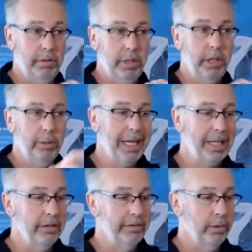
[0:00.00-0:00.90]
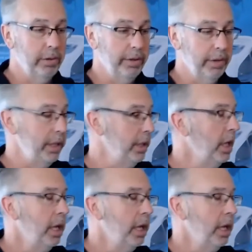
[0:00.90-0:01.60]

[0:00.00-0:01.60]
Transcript: can go back and forth, right?